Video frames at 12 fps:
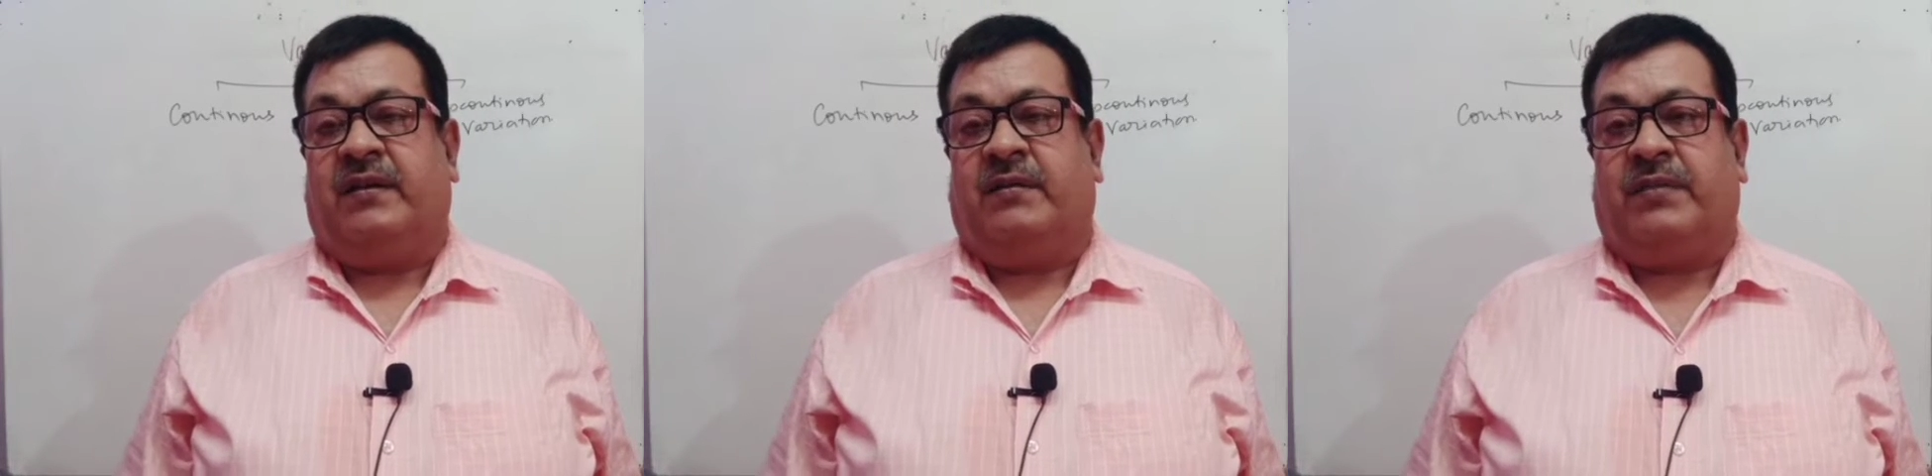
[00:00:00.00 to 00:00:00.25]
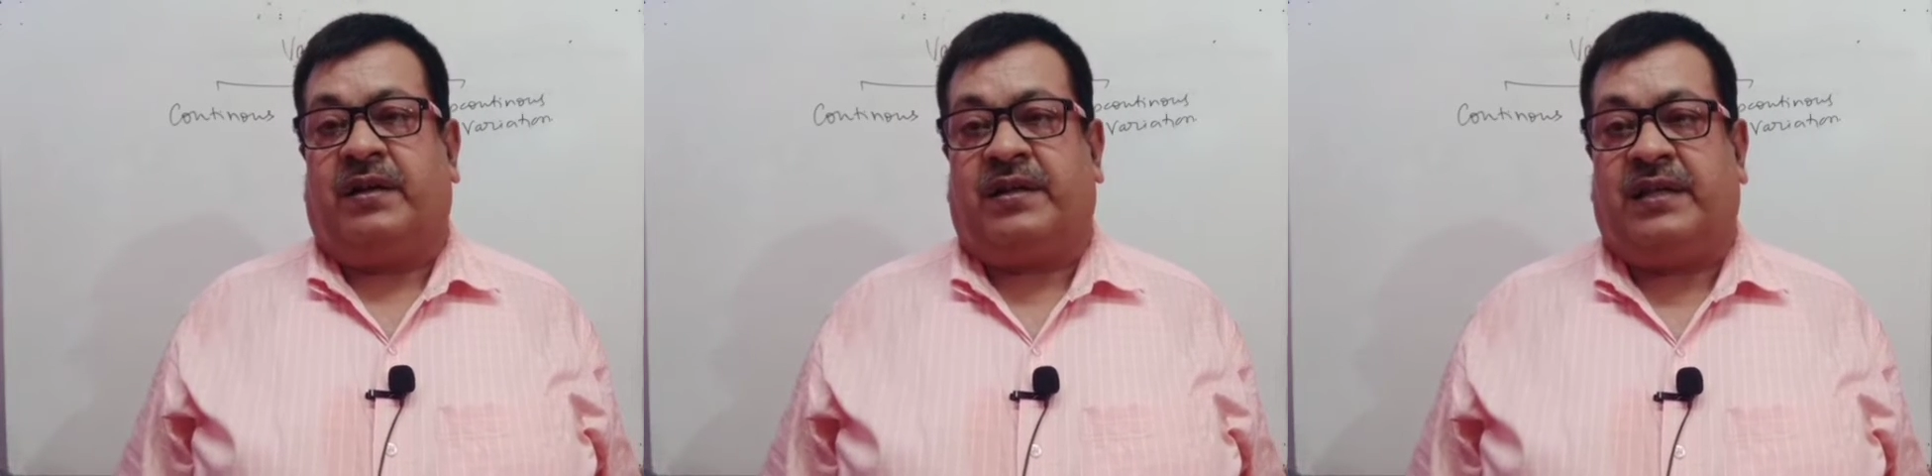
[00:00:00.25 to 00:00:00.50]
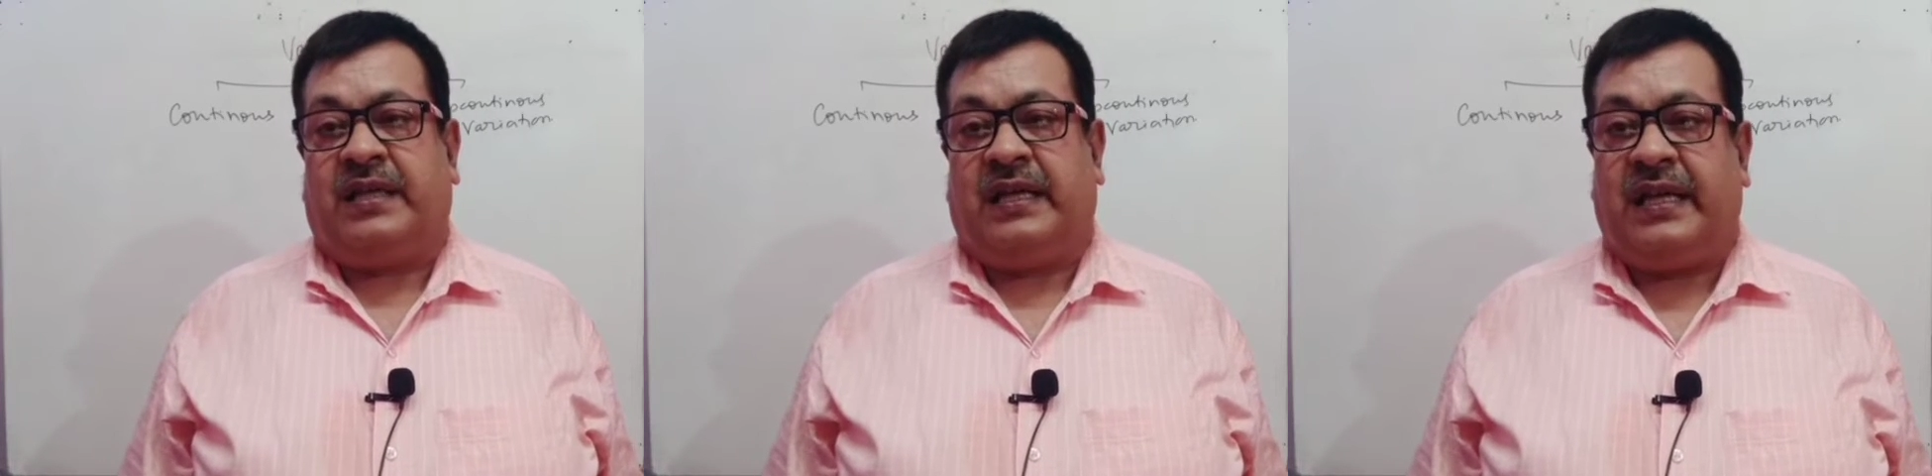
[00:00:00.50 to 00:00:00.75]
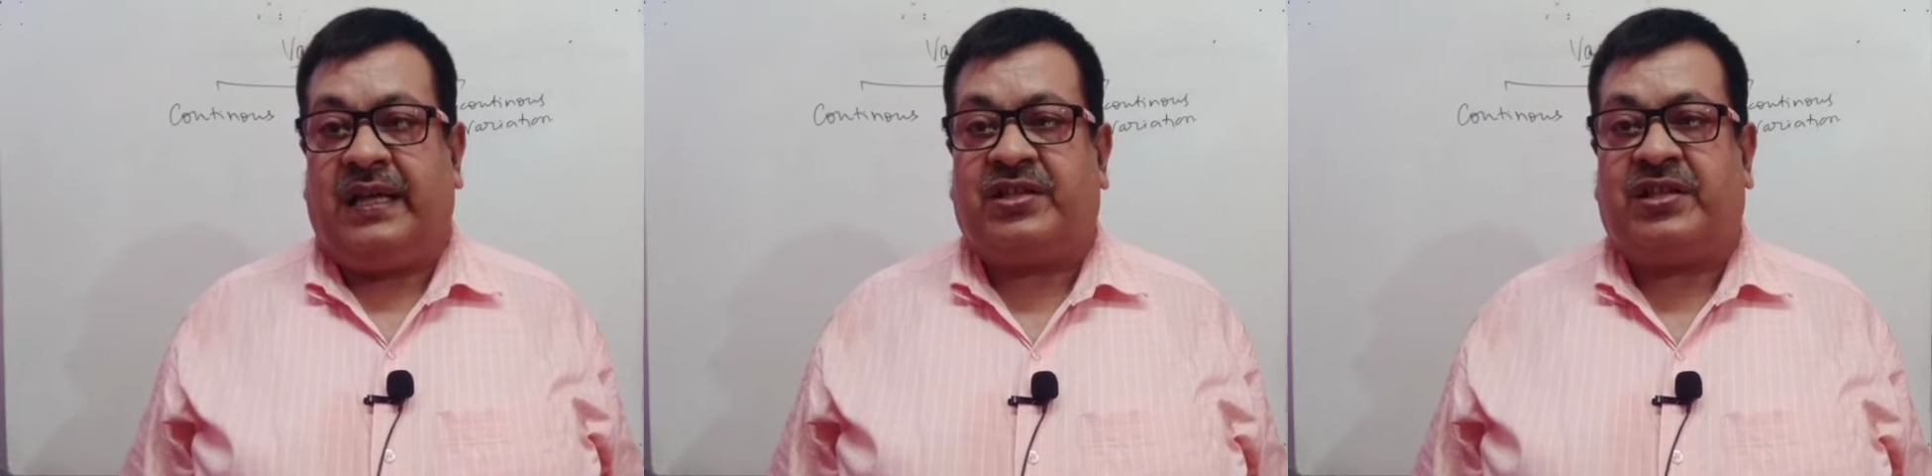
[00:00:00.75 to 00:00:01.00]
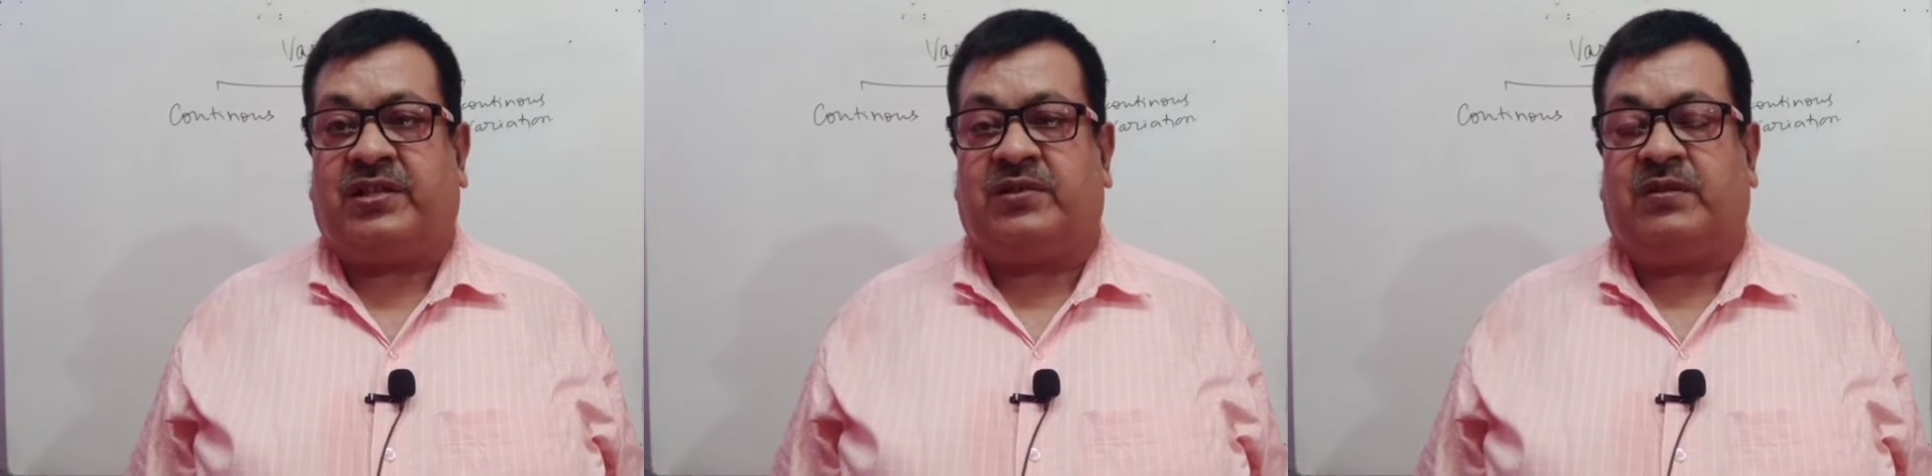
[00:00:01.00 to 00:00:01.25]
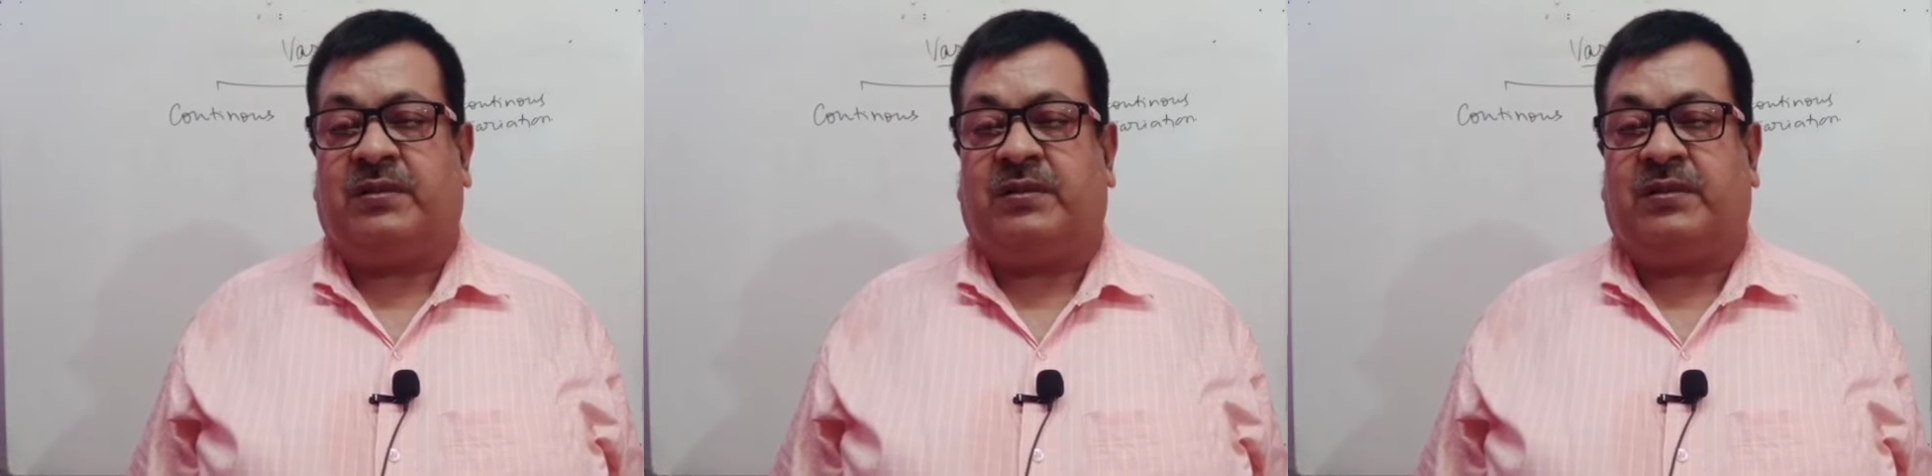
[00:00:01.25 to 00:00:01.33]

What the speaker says: but in asexual